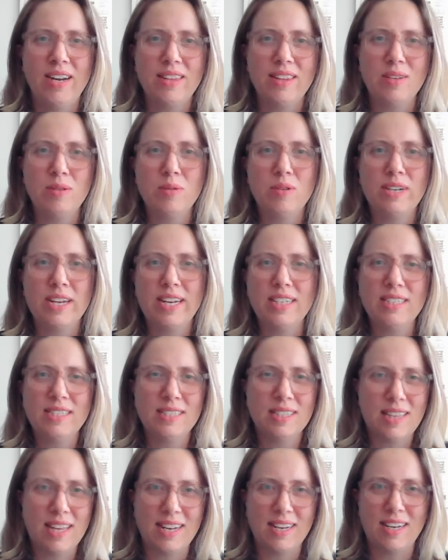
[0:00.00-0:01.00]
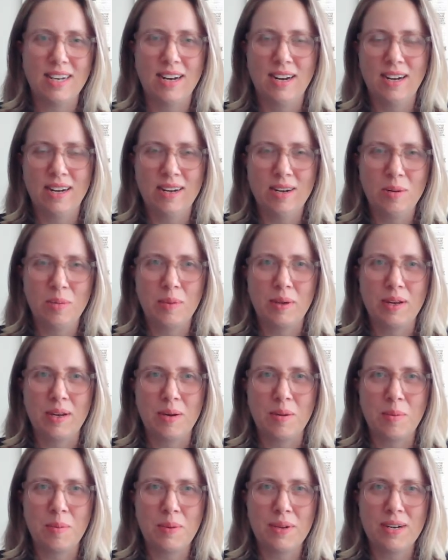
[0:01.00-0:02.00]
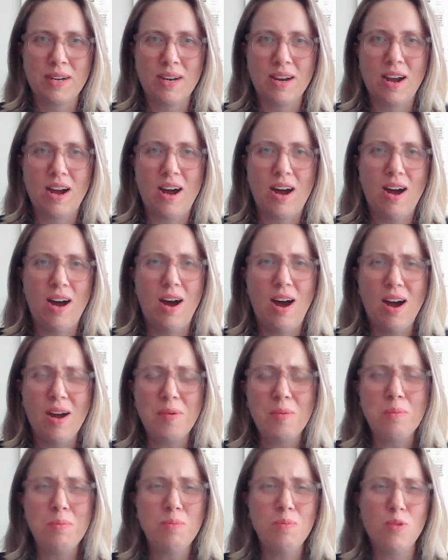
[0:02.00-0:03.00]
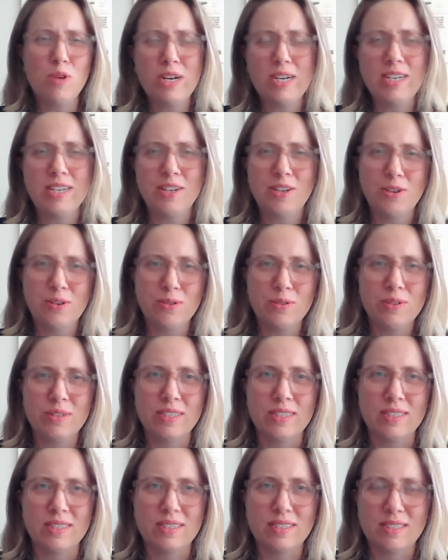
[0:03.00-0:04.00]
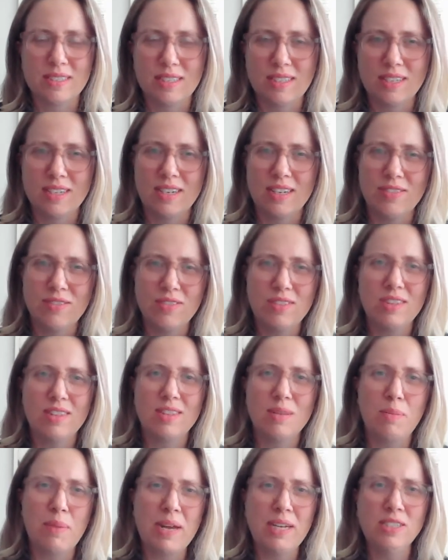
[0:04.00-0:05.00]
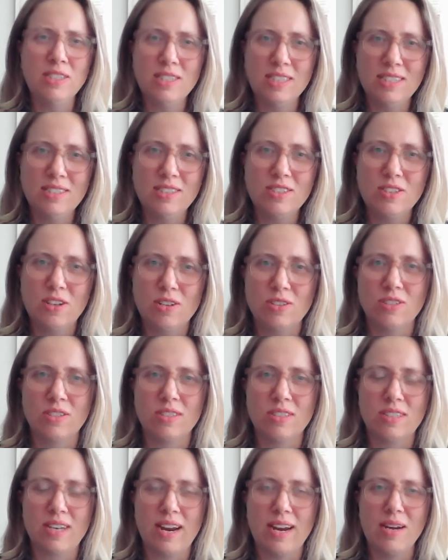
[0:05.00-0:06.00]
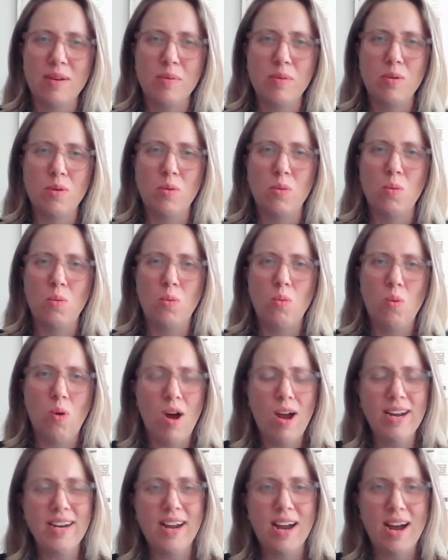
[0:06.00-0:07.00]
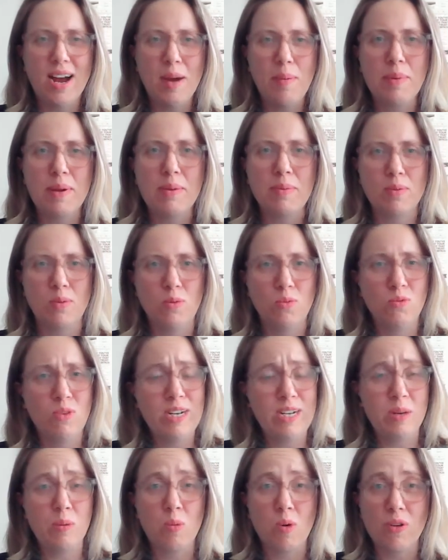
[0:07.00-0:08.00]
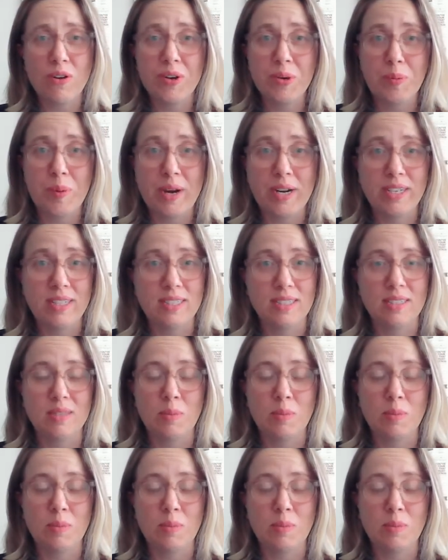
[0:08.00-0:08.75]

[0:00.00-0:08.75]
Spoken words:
And I think we'll get into that in a little bit, but I'm really curious that if the pension is so sustainable, why are people really worried about it